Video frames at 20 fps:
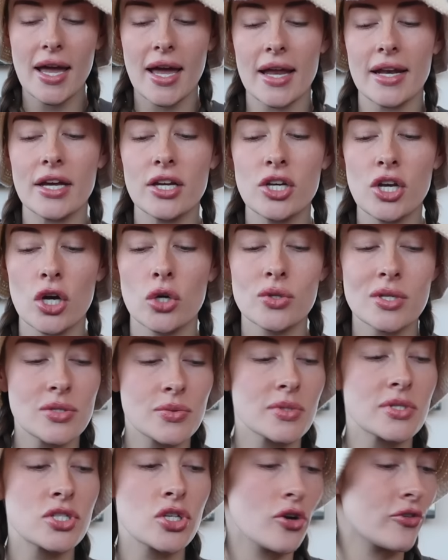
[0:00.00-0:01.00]
And I know this
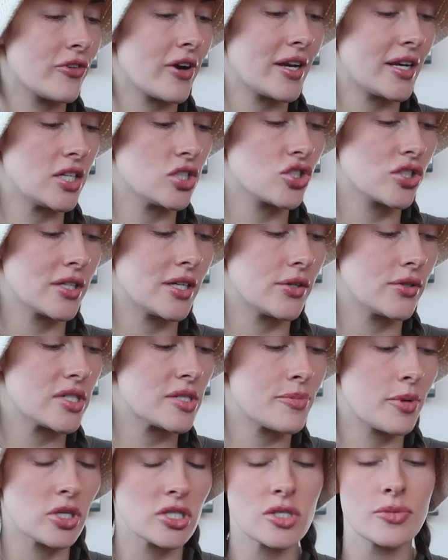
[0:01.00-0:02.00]
was so financially
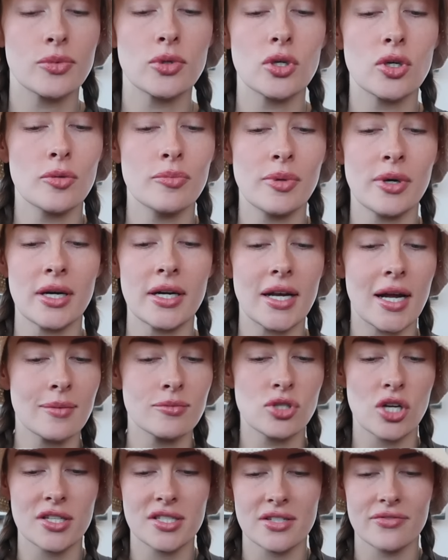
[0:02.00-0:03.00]
irresponsible, but I'm
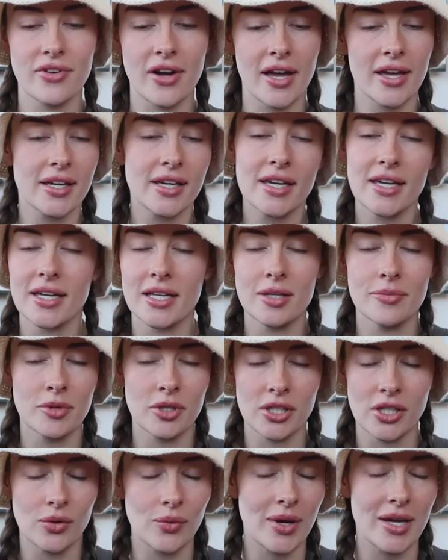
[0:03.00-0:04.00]
justifying it in a
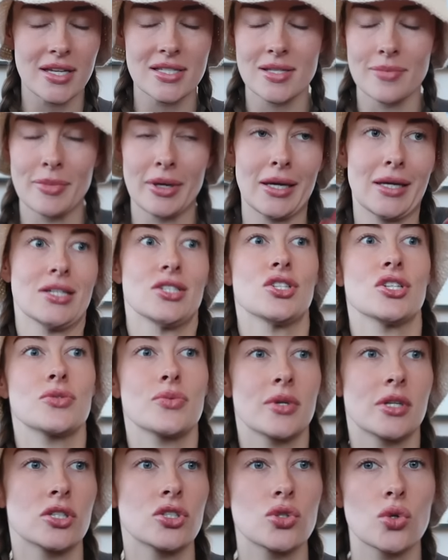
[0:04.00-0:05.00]
million ways. I'm like, I just
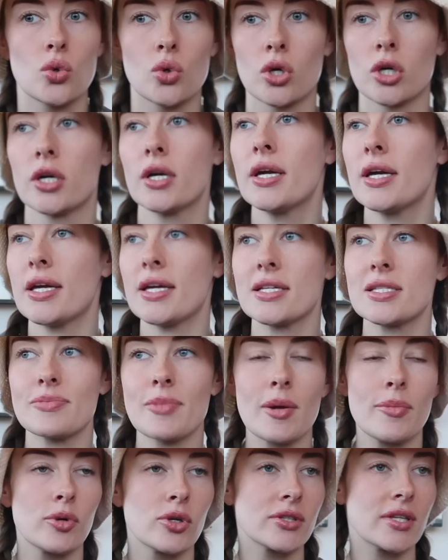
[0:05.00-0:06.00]
went on tour. It's
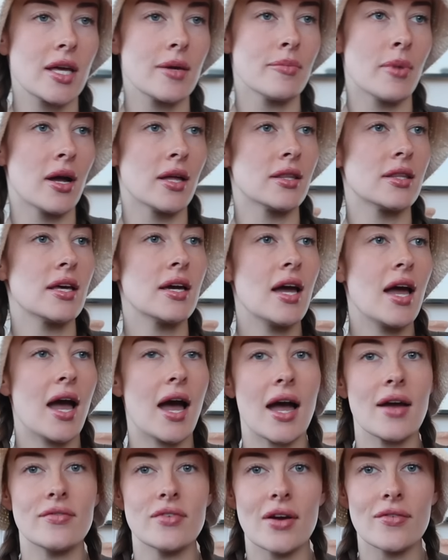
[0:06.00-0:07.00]
my birthday month.
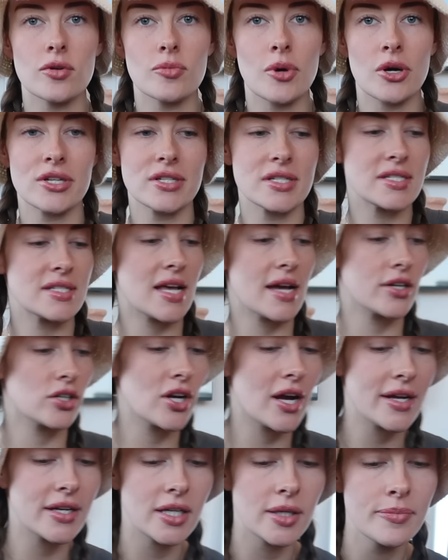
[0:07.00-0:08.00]
I've never bought a
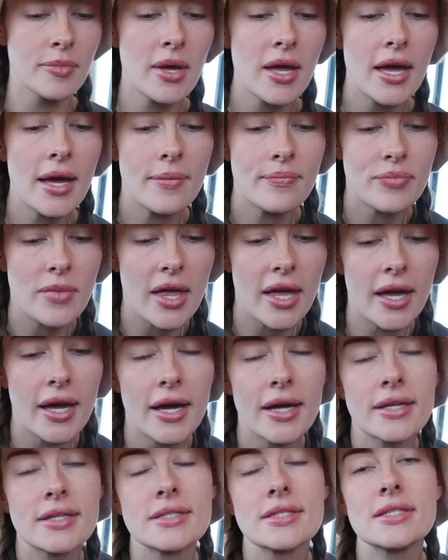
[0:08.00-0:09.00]
designer item.
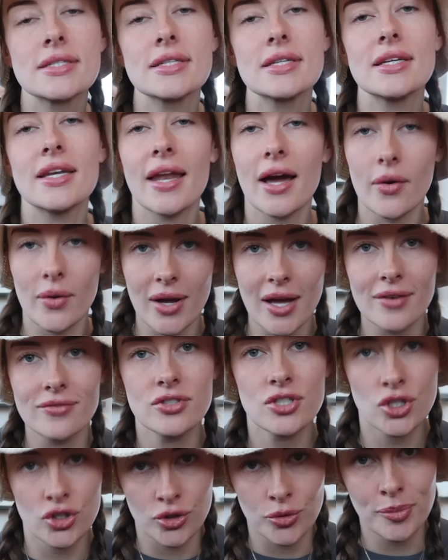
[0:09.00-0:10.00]
And now I have
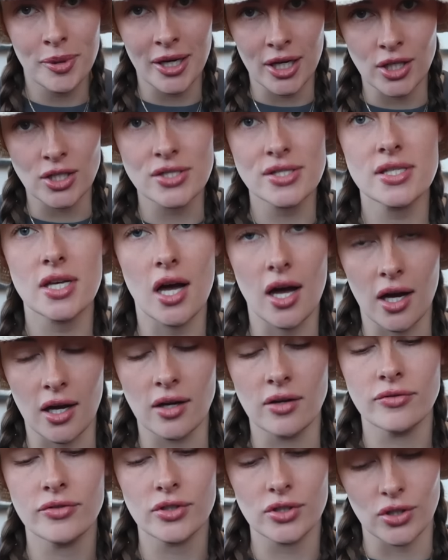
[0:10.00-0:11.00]
two pairs
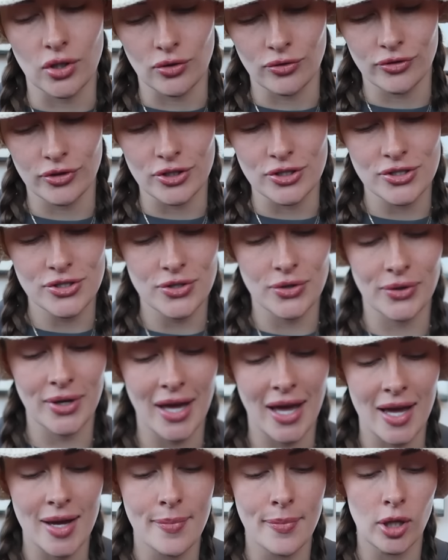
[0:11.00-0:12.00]
of loafers,
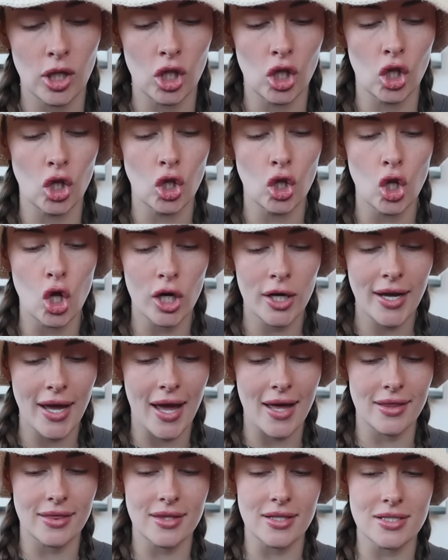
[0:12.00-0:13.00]
okay? But look
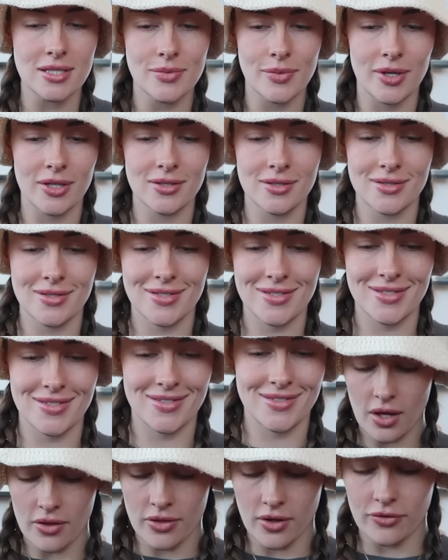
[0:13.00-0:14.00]
at these ones.
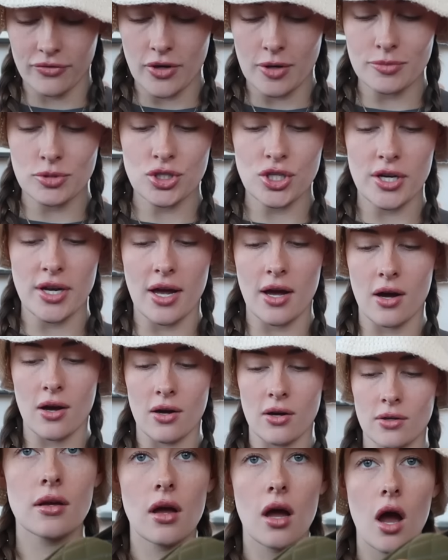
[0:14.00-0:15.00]
They're from
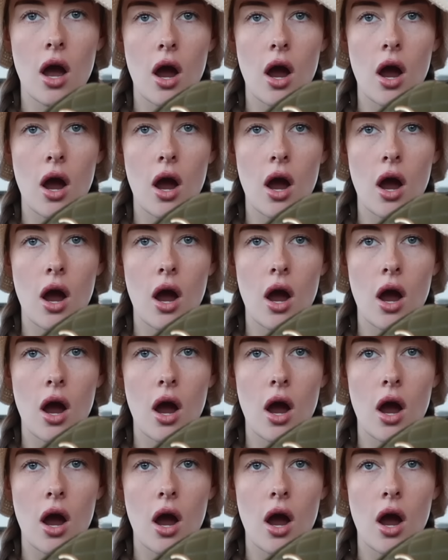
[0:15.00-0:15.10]
Chanel.